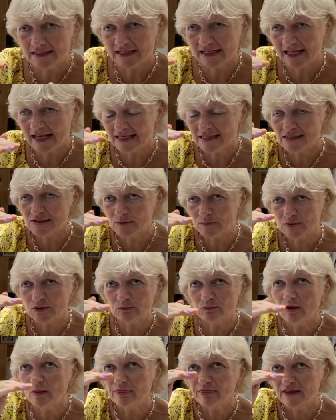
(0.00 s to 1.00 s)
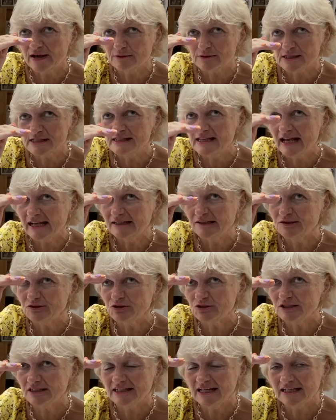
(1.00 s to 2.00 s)
It gets up to
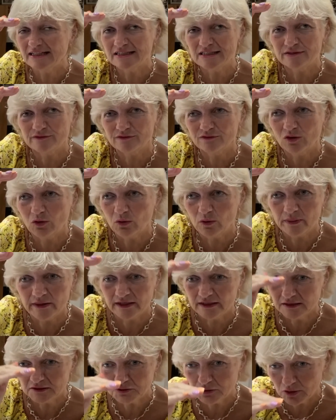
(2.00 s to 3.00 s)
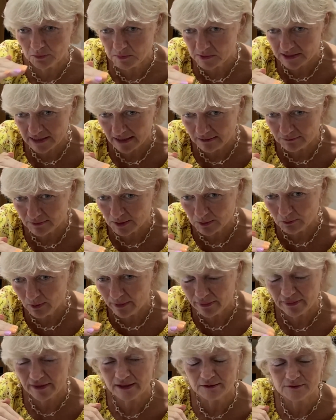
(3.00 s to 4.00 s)
1,994 and then it drops down to
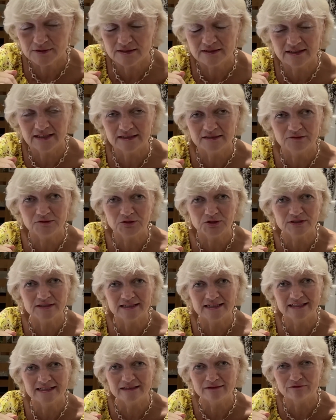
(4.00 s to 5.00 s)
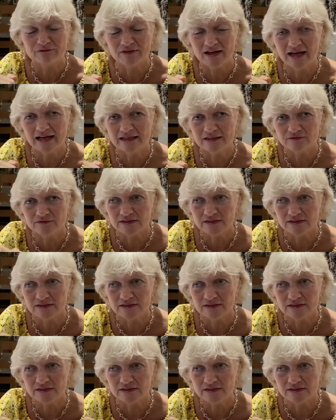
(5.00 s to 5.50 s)
1,985,